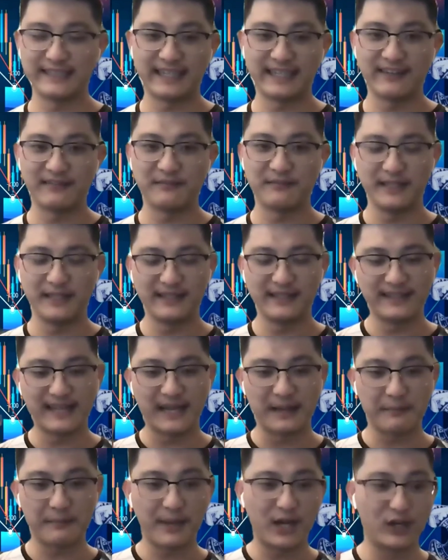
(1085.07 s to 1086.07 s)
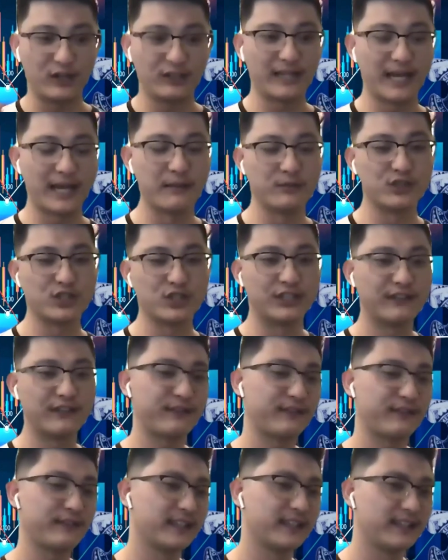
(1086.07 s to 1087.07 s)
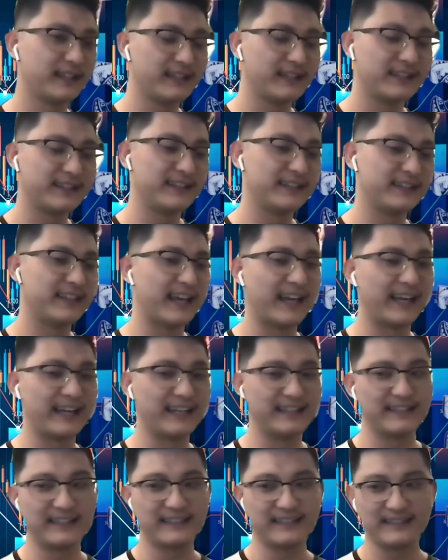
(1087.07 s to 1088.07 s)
gave me that paradigm shift that